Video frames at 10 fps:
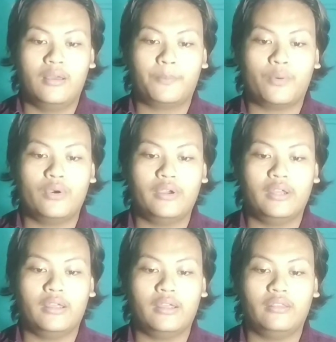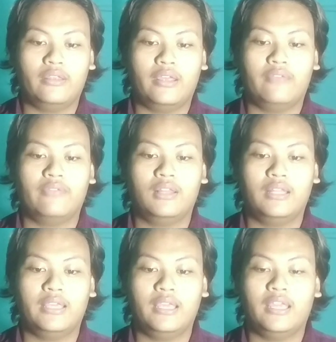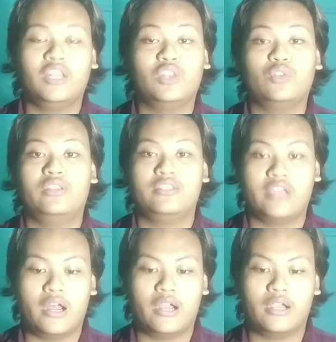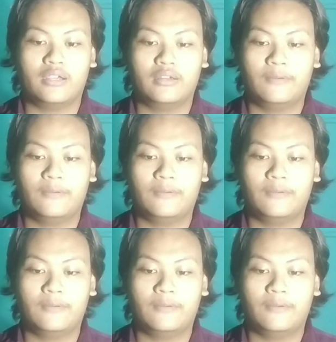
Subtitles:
pour it evenly into the jar.